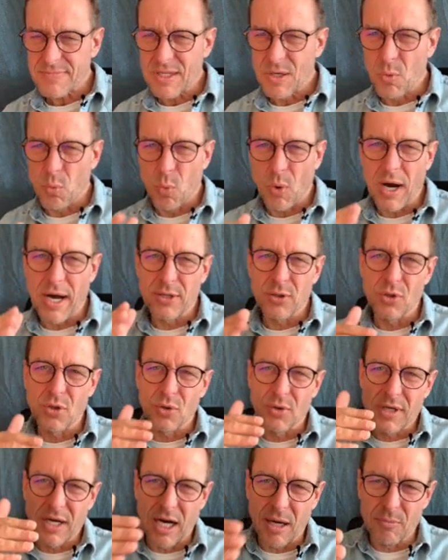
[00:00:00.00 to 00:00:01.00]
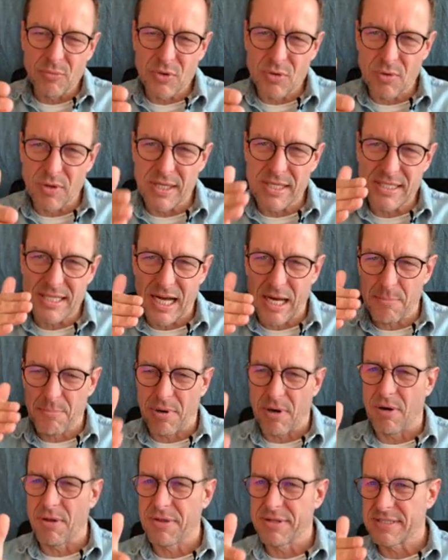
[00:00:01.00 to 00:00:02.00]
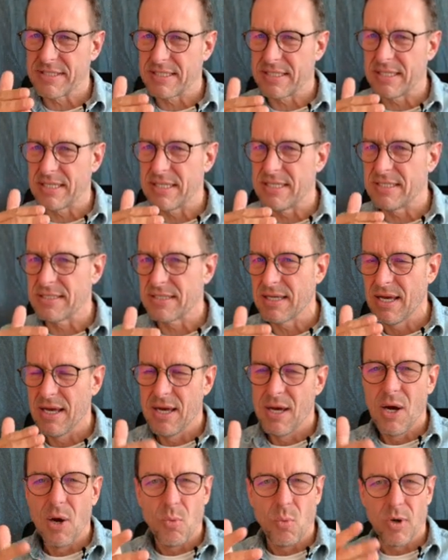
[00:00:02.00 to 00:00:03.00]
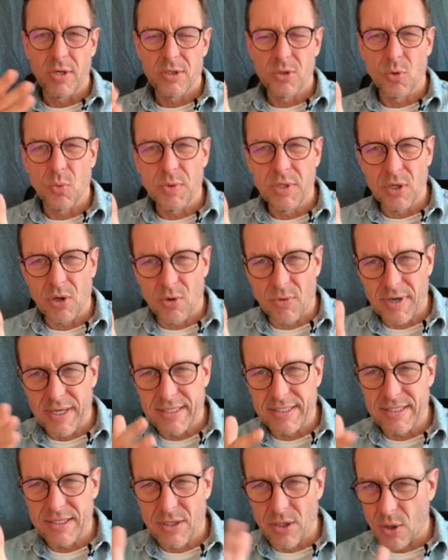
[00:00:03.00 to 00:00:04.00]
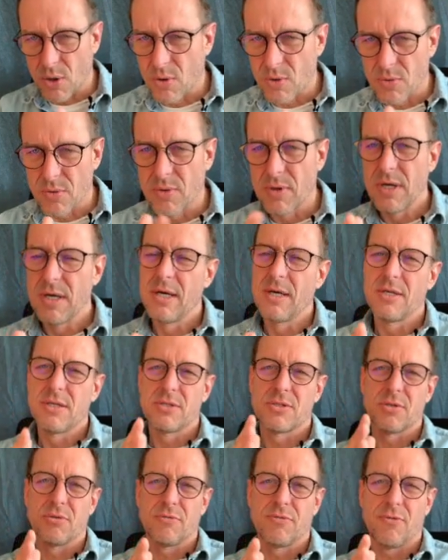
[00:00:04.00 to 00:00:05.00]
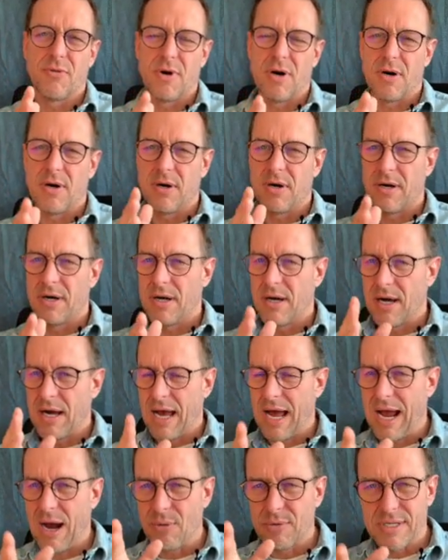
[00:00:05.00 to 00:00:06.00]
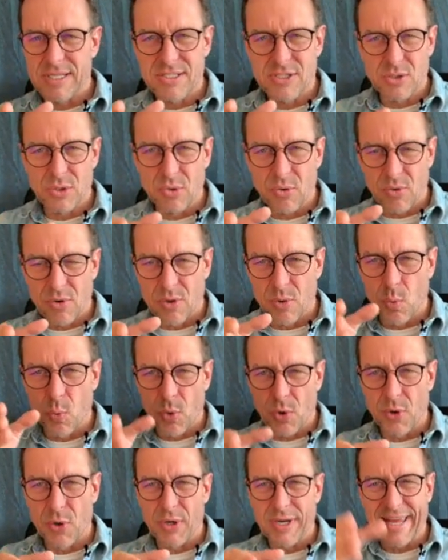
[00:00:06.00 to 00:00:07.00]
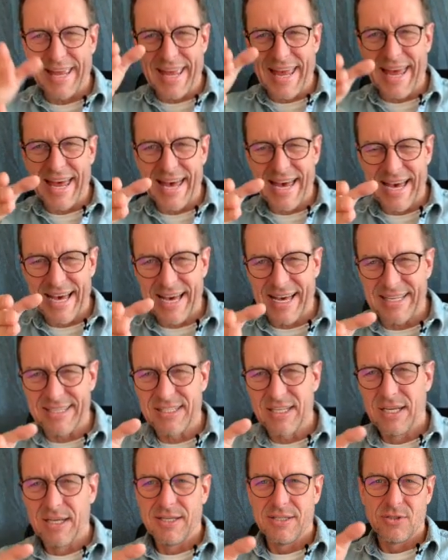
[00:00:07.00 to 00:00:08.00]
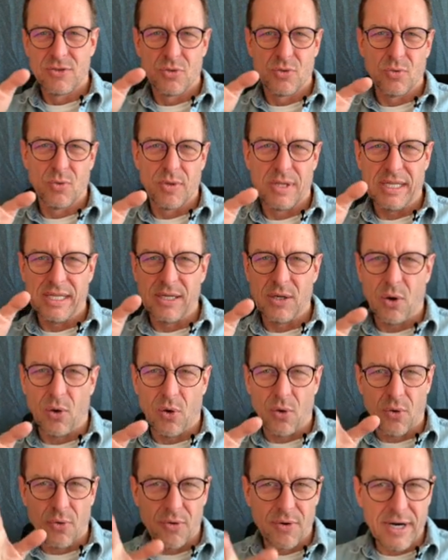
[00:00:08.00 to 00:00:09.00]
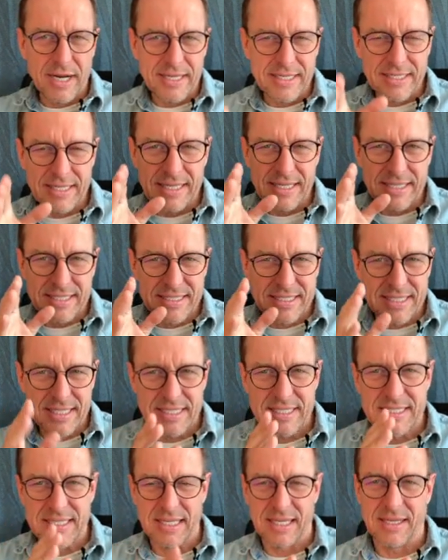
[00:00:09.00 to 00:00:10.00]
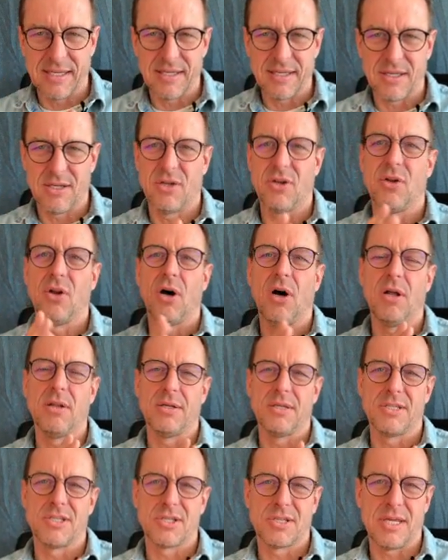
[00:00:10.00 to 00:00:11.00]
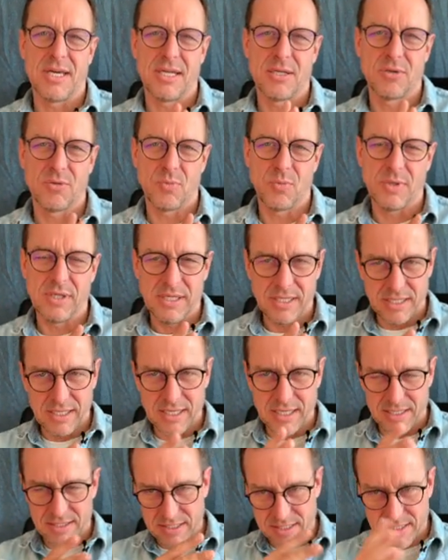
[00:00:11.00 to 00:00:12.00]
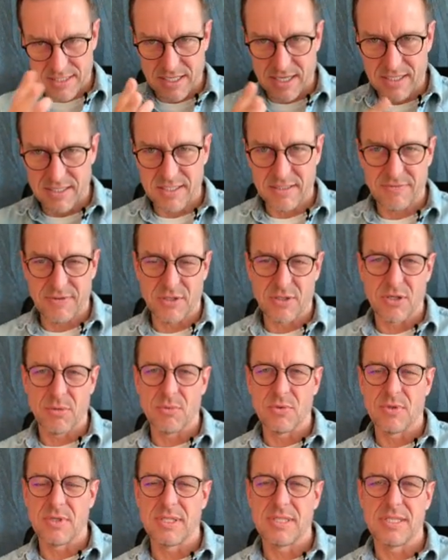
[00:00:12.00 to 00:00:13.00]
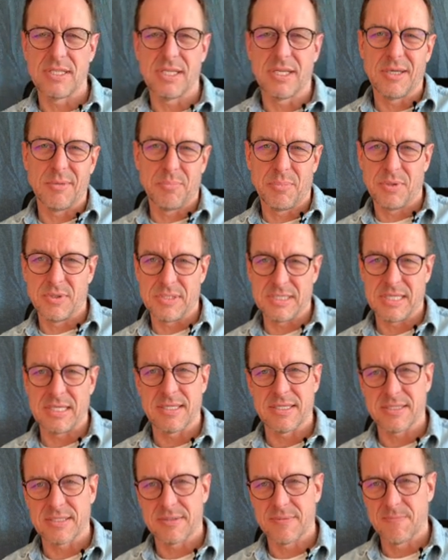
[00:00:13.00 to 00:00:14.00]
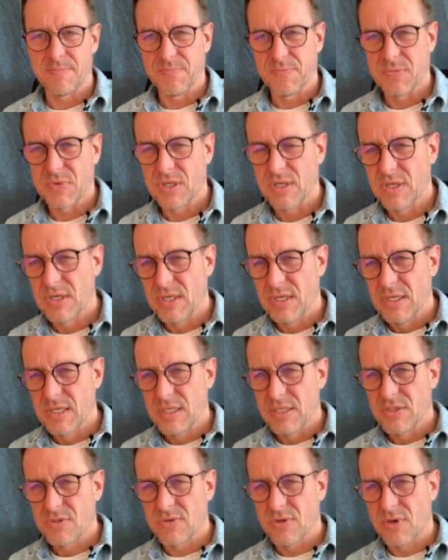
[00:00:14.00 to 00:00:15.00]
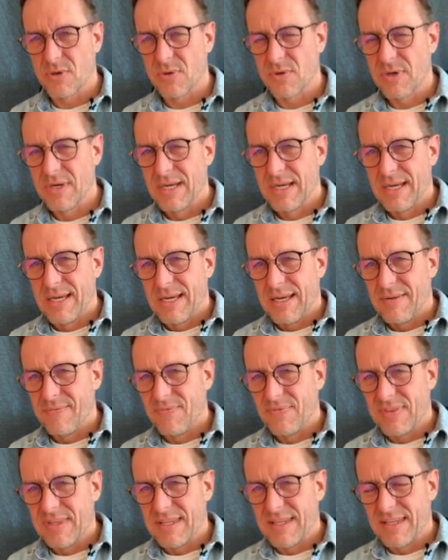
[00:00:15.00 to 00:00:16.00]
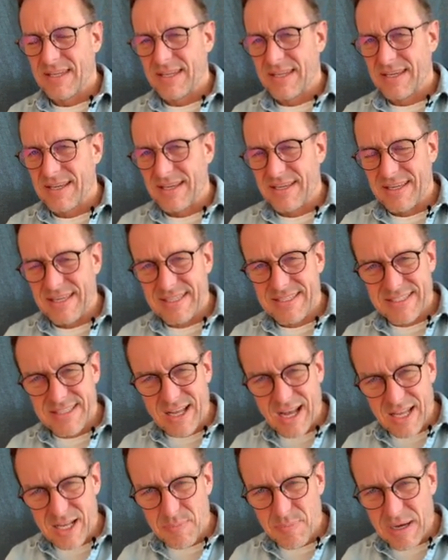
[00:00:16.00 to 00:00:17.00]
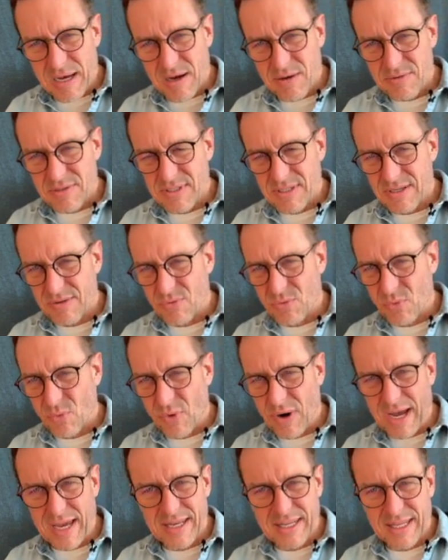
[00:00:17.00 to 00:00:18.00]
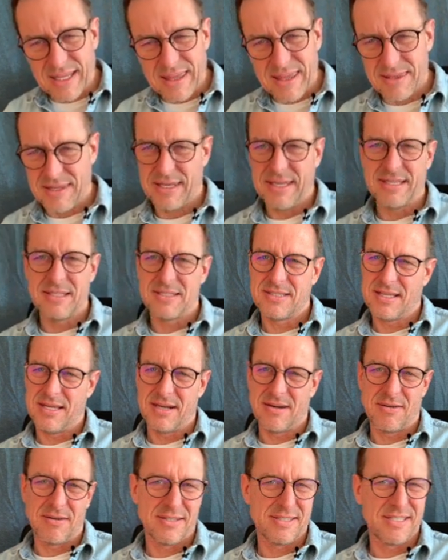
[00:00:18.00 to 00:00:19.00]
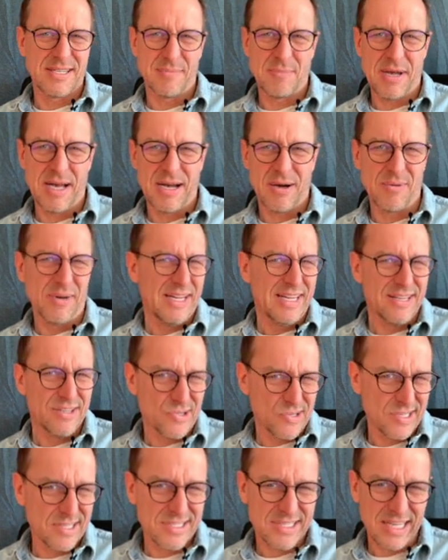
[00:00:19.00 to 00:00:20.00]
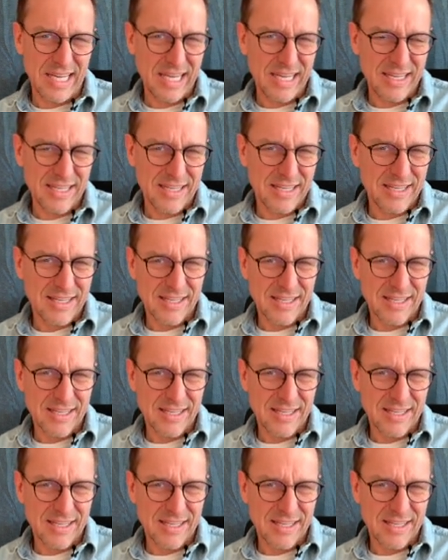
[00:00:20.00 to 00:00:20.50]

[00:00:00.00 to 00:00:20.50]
Why do you come to this hypothesis? What do we already know so far? How does your work add to the already existing knowledge that we in the scientific community possess? So it's not about writing things that are somehow interesting.